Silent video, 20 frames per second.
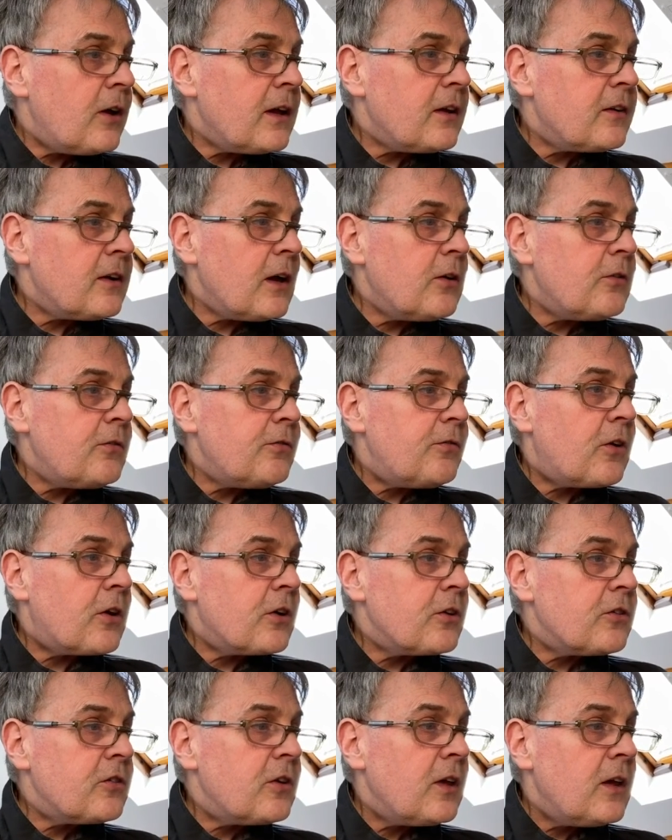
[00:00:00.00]
it out
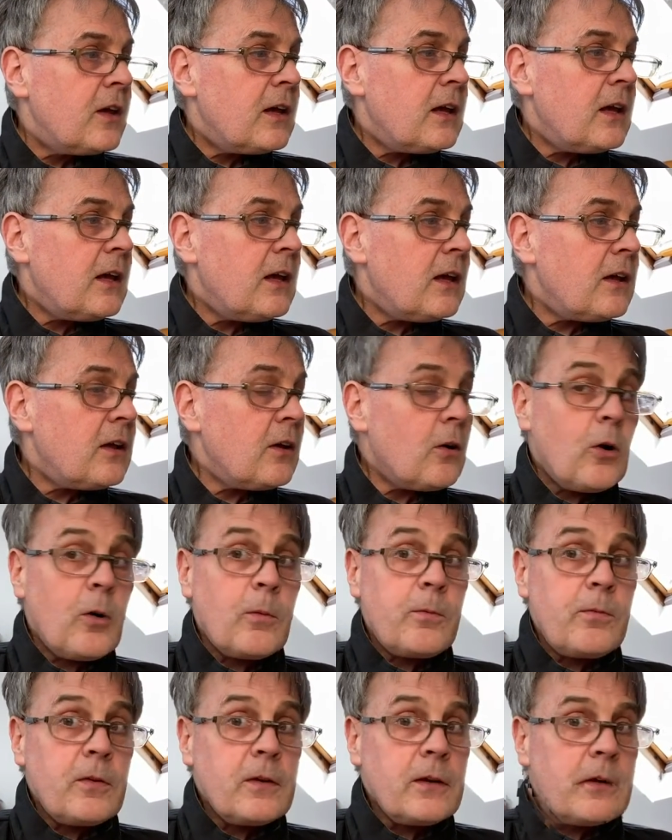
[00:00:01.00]
first,
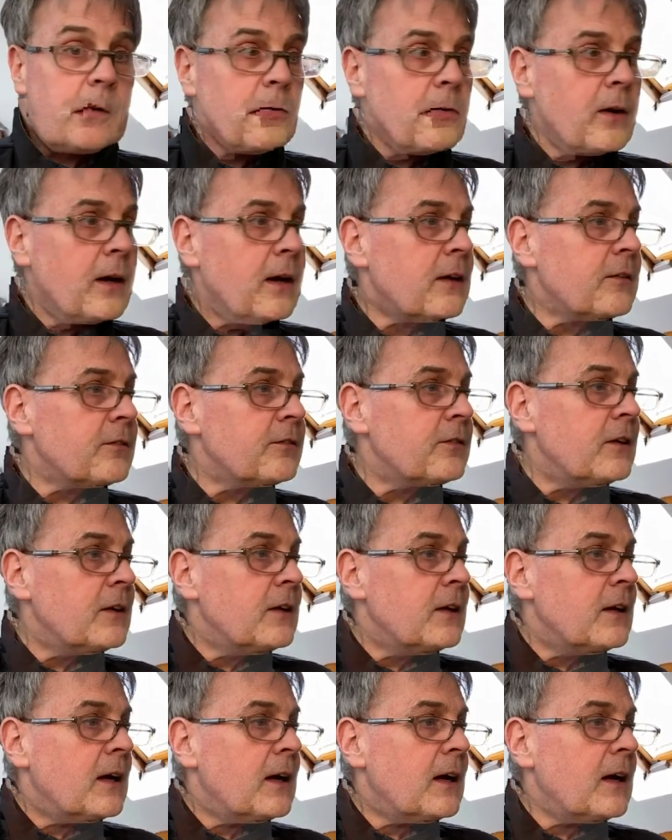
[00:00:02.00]
hopefully you have,
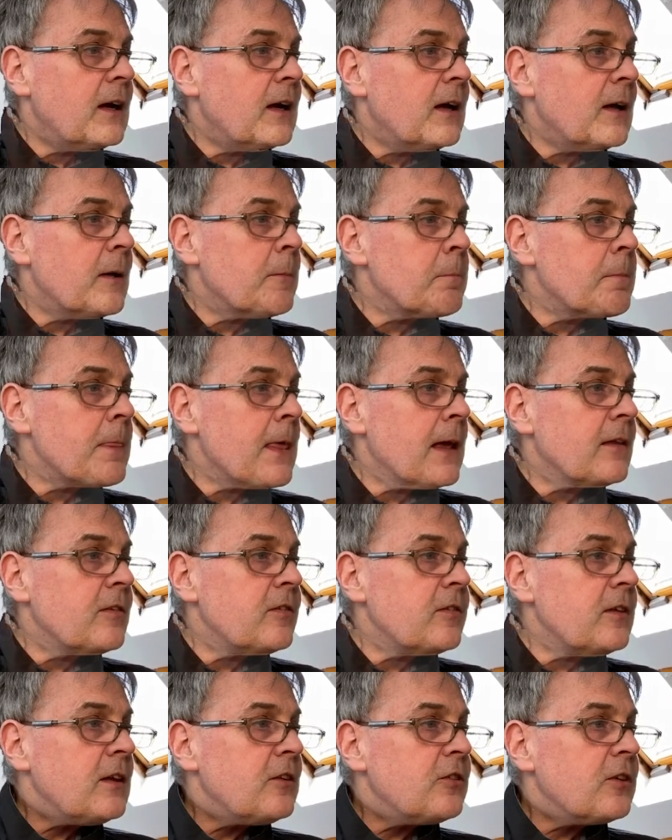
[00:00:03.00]
and
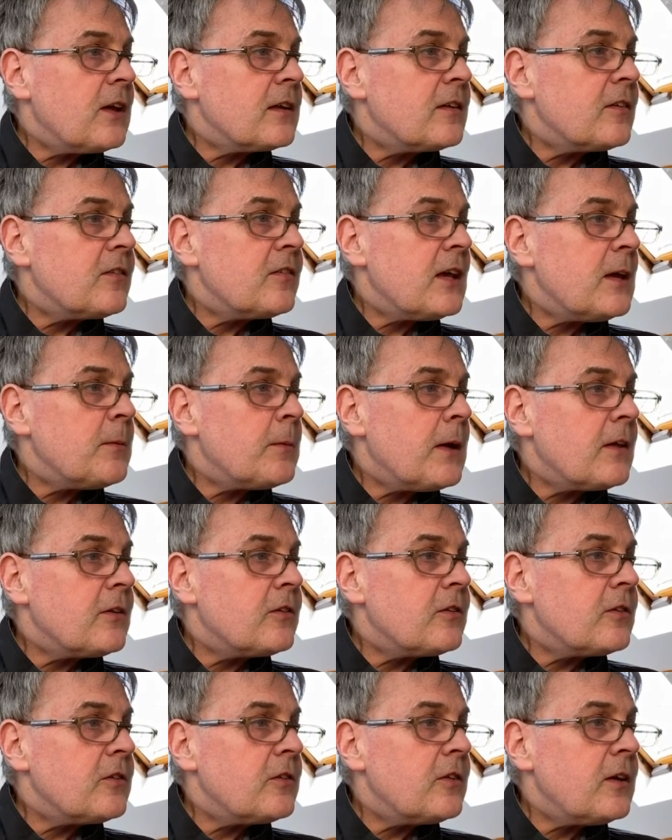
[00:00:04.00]
see if you get the same
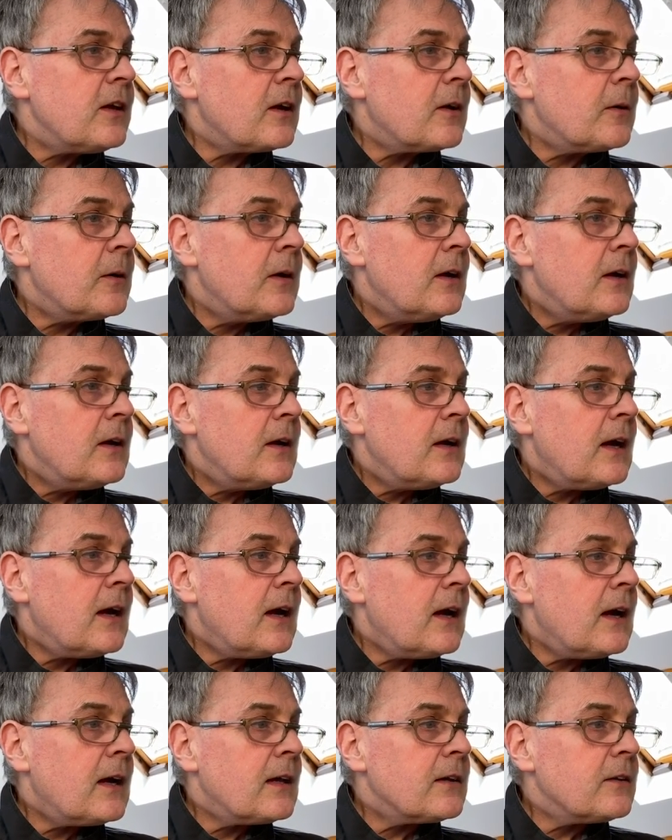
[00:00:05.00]
answers here.
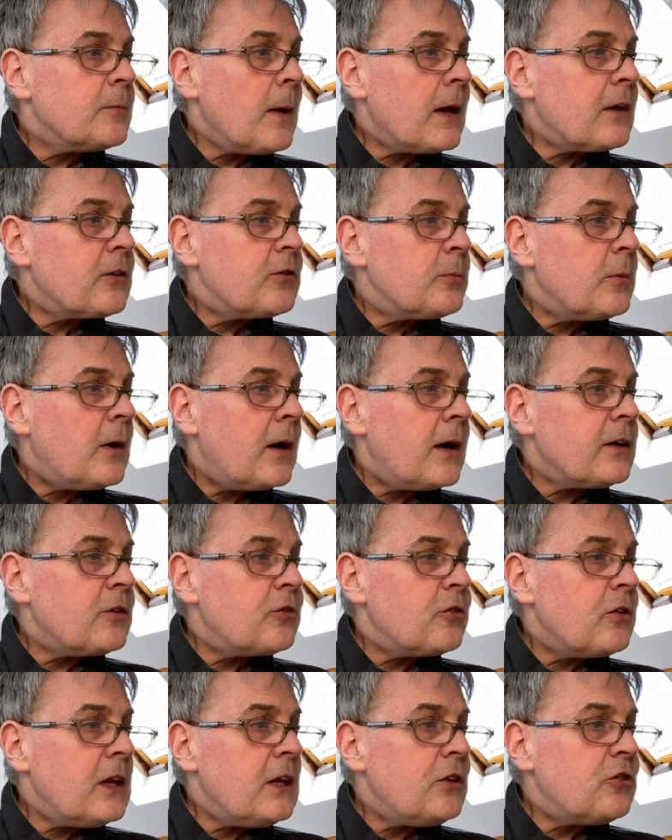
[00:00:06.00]
The maximum height
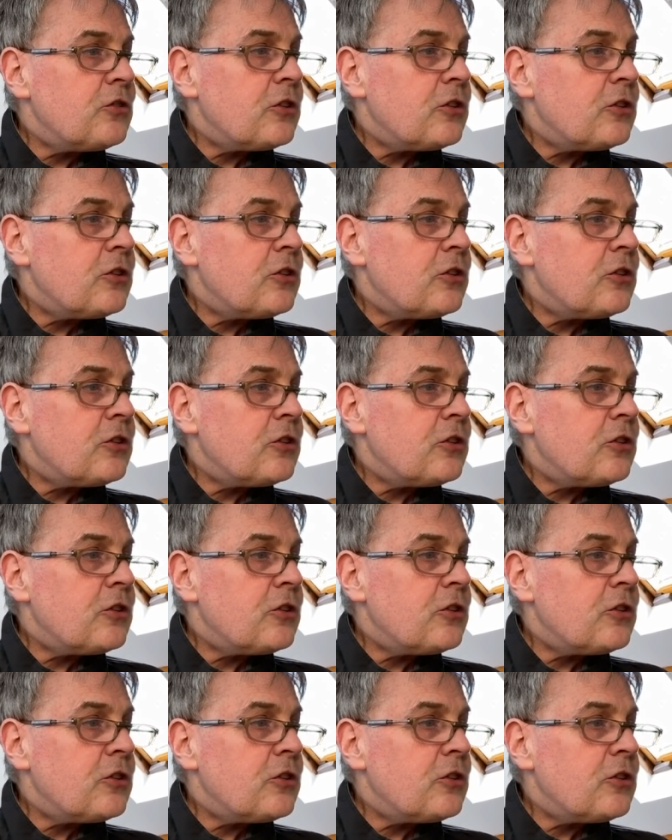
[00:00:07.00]
reached,